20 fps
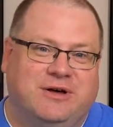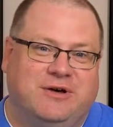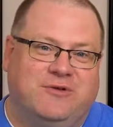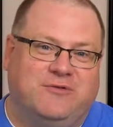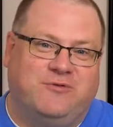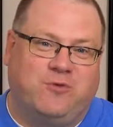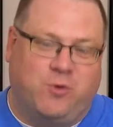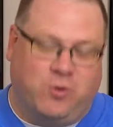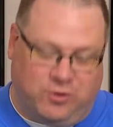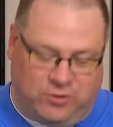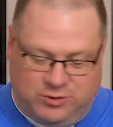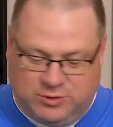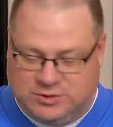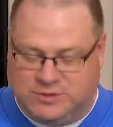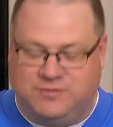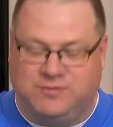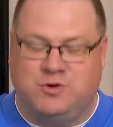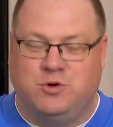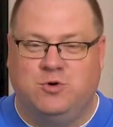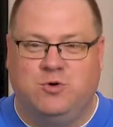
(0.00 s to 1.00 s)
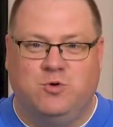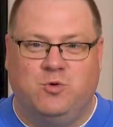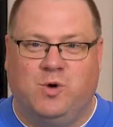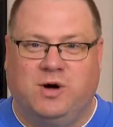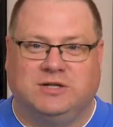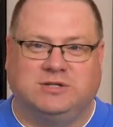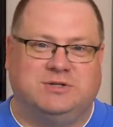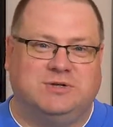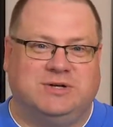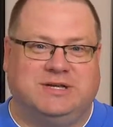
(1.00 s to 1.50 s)
for those of you who
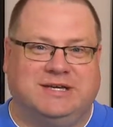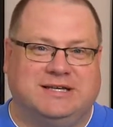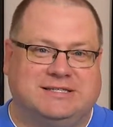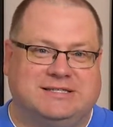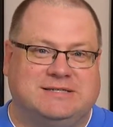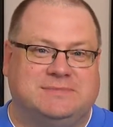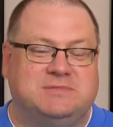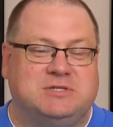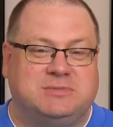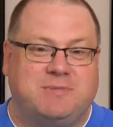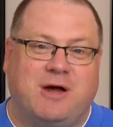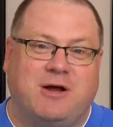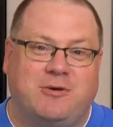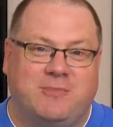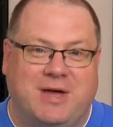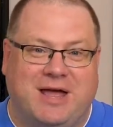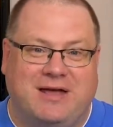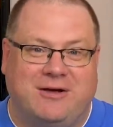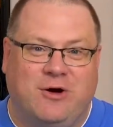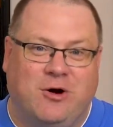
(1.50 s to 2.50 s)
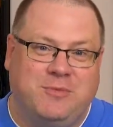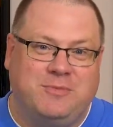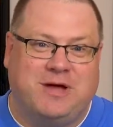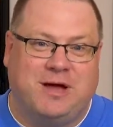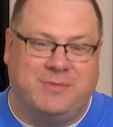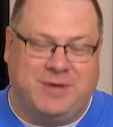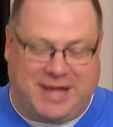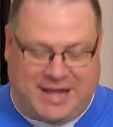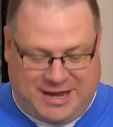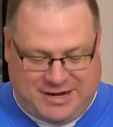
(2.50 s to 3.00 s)
want to get some Spider-Man
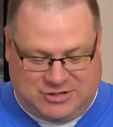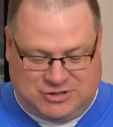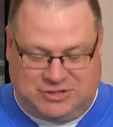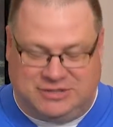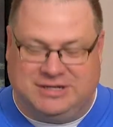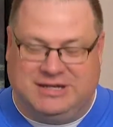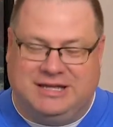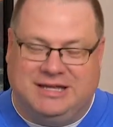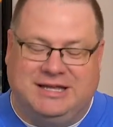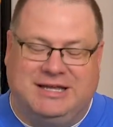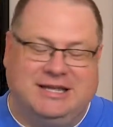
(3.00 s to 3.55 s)
Homecoming action